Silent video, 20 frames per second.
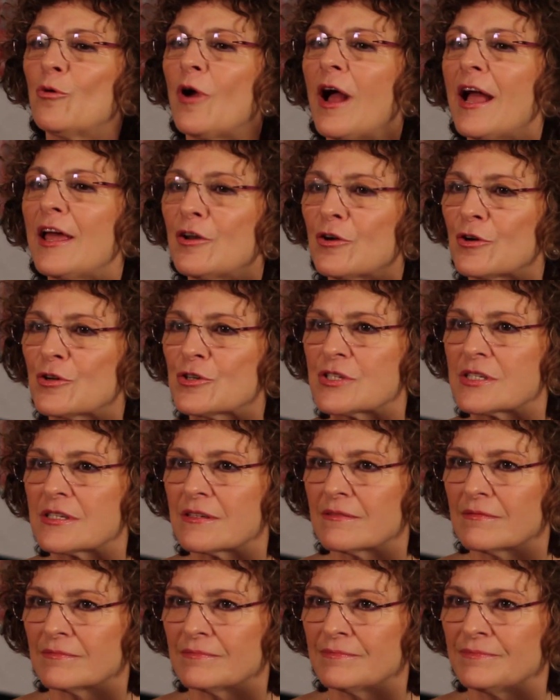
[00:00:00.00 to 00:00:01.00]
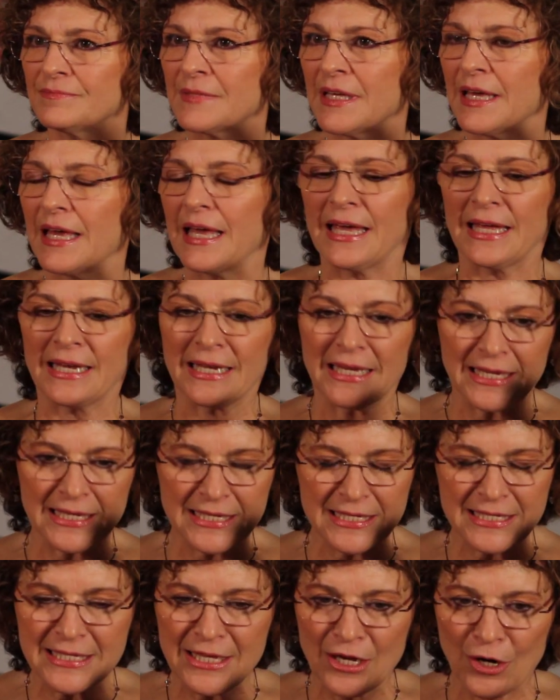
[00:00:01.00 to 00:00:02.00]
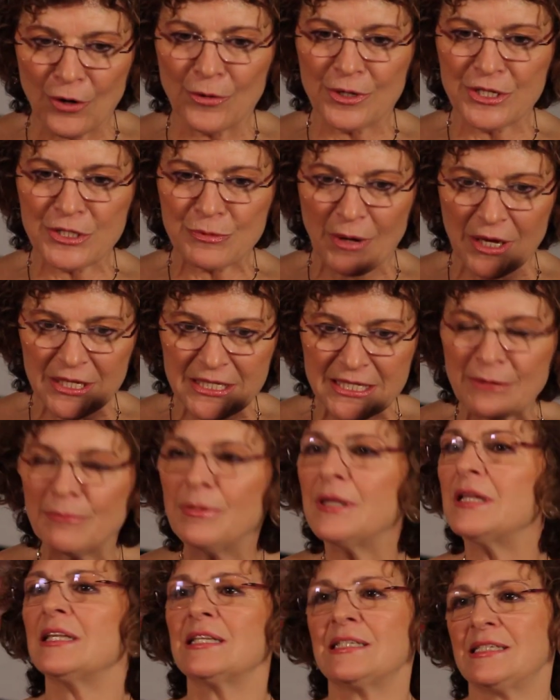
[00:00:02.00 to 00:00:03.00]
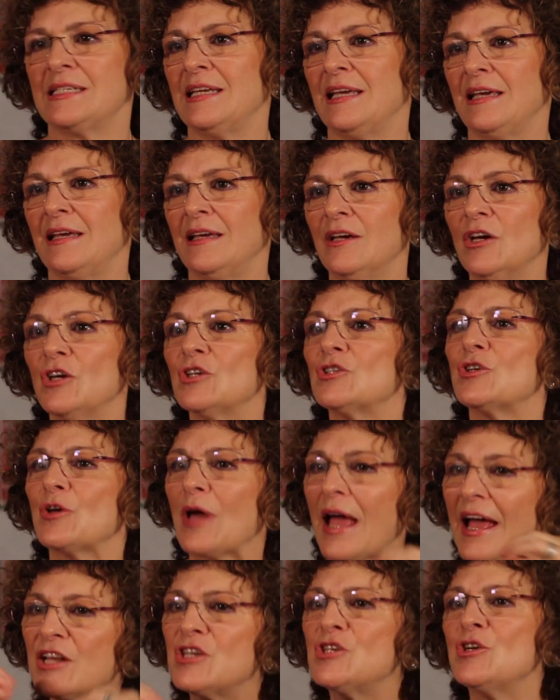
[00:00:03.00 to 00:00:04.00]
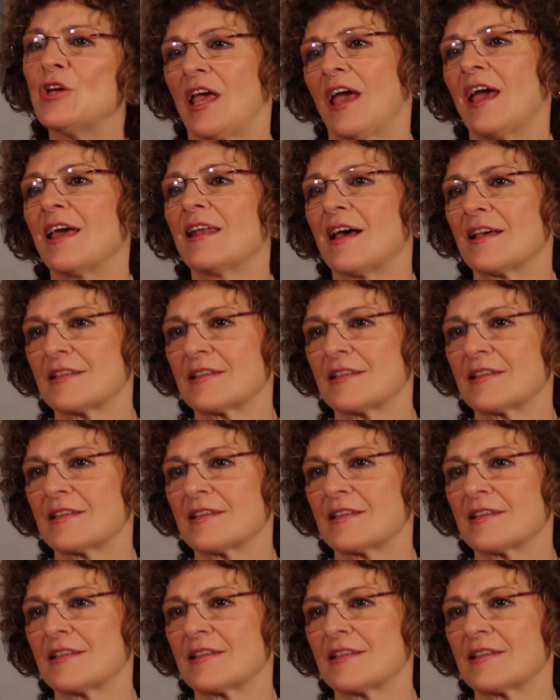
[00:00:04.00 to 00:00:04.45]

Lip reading: writers it is their responsibility to educate